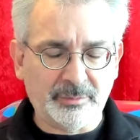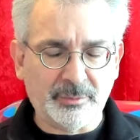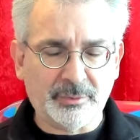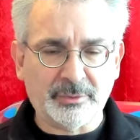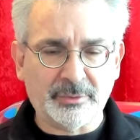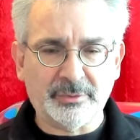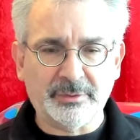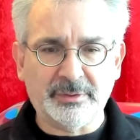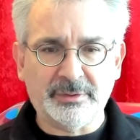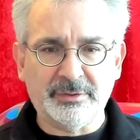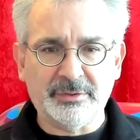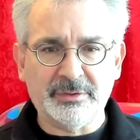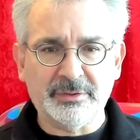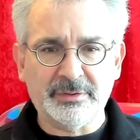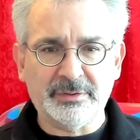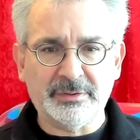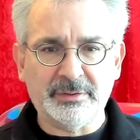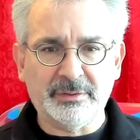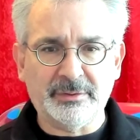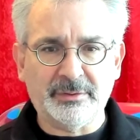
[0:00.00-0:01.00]
more and
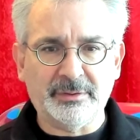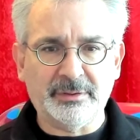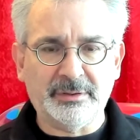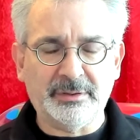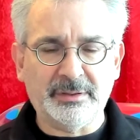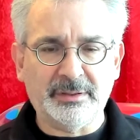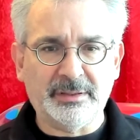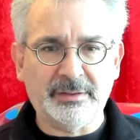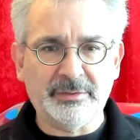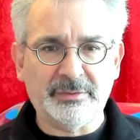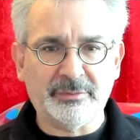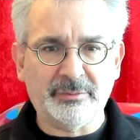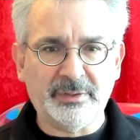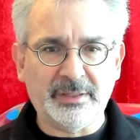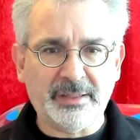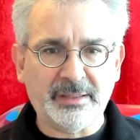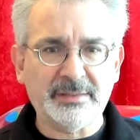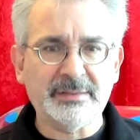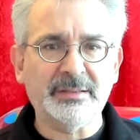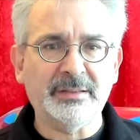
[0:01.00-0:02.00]
just learn it in
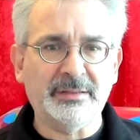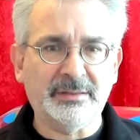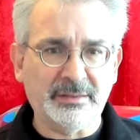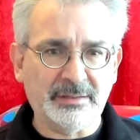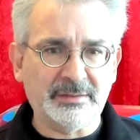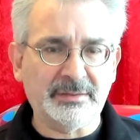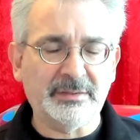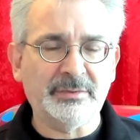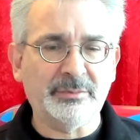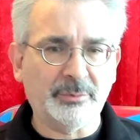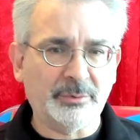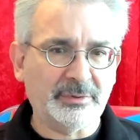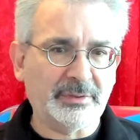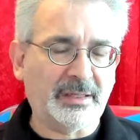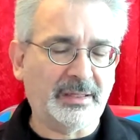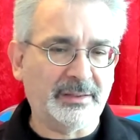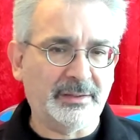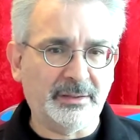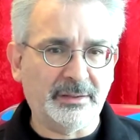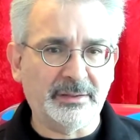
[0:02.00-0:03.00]
AS3X. And this is what
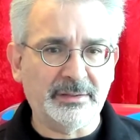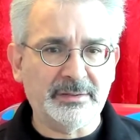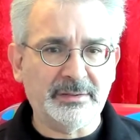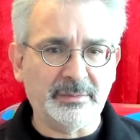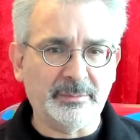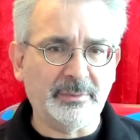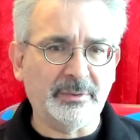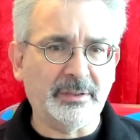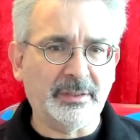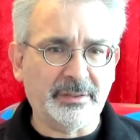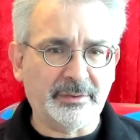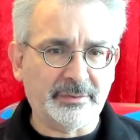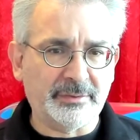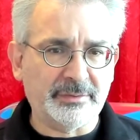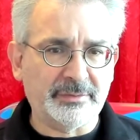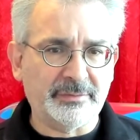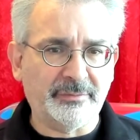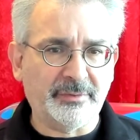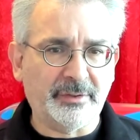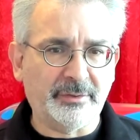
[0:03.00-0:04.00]
I think a simulator
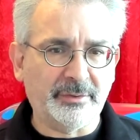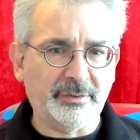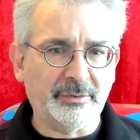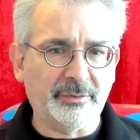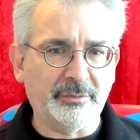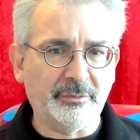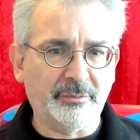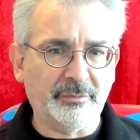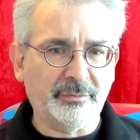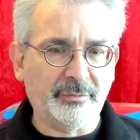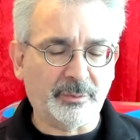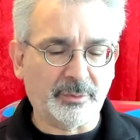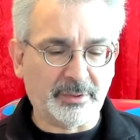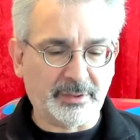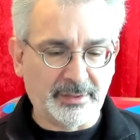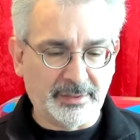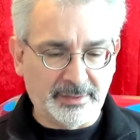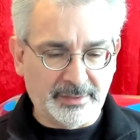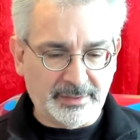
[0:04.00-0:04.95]
is very good for.